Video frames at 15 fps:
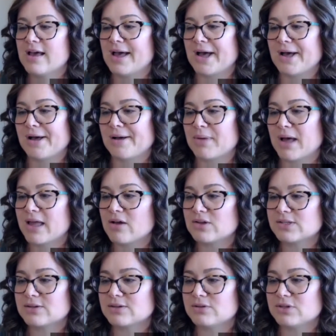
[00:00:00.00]
I
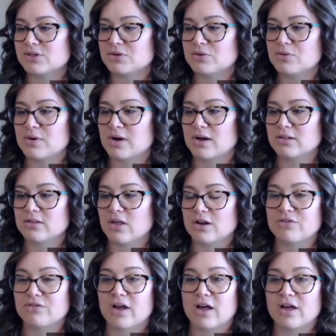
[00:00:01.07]
also do a lot
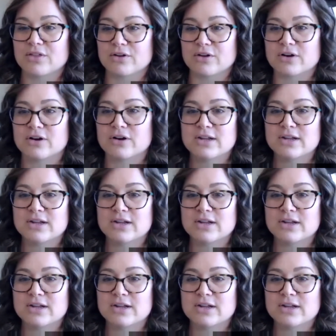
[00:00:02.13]
of other